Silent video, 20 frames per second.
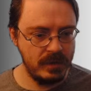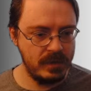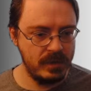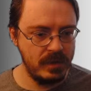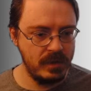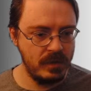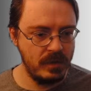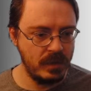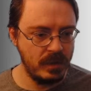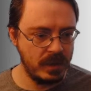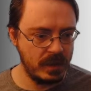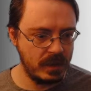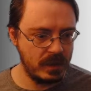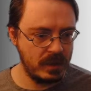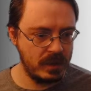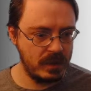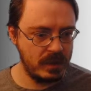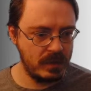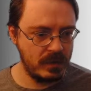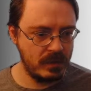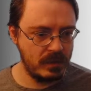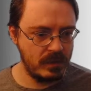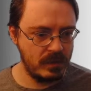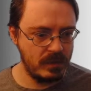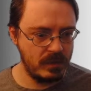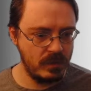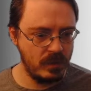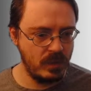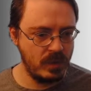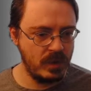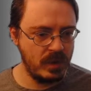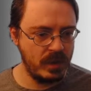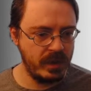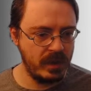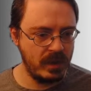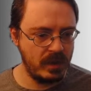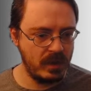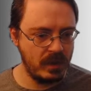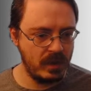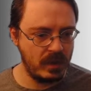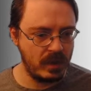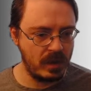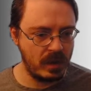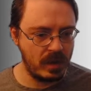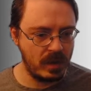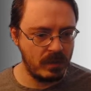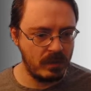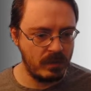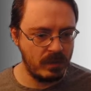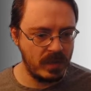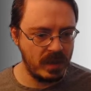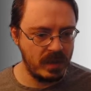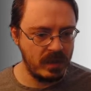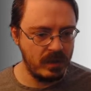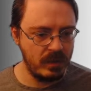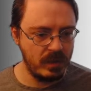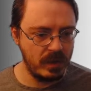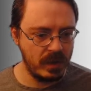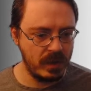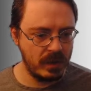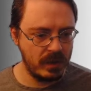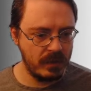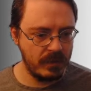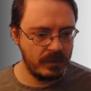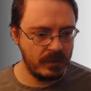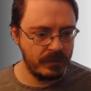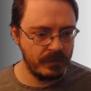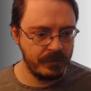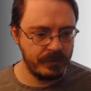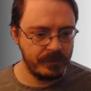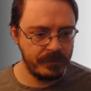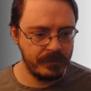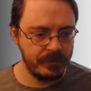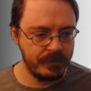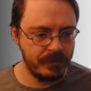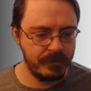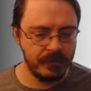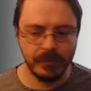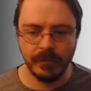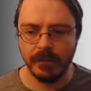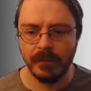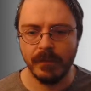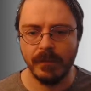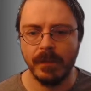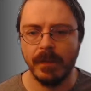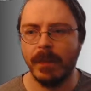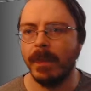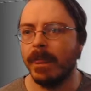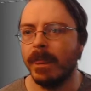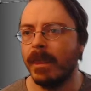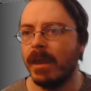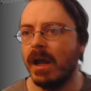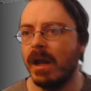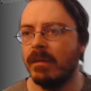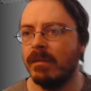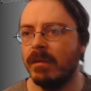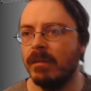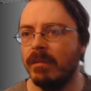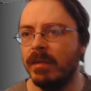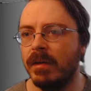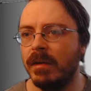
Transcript: is doing what it ought to be doing. And I'm a